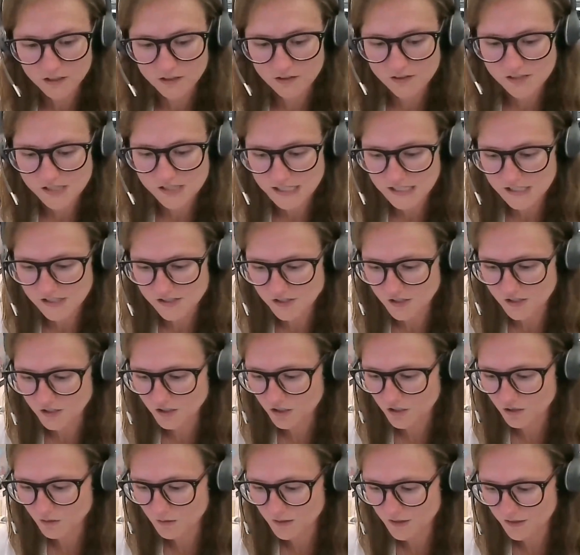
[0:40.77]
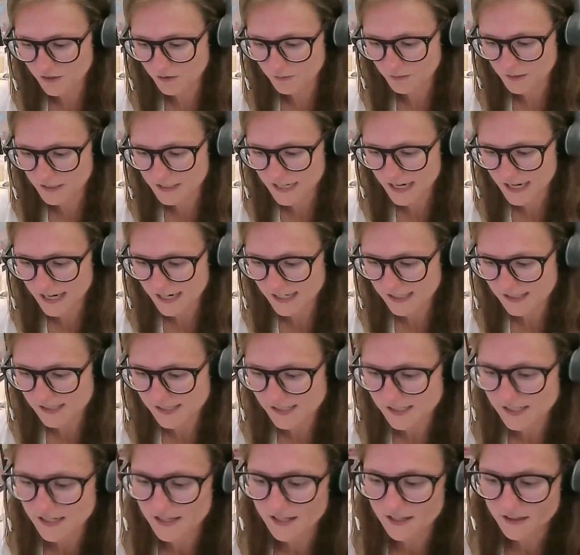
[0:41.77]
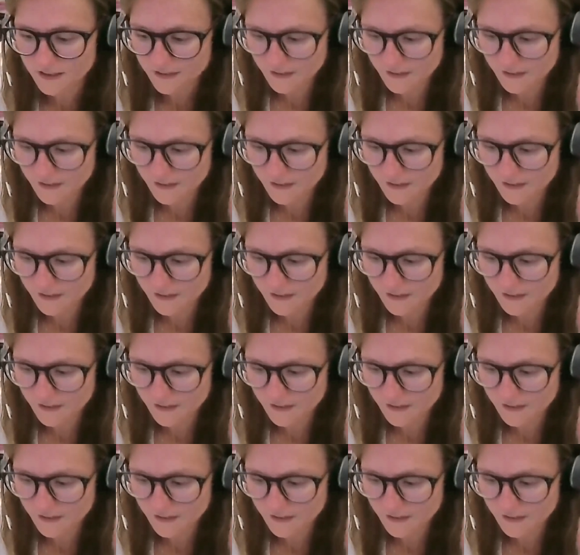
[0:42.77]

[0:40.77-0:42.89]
You'll see a circle with 3 dots.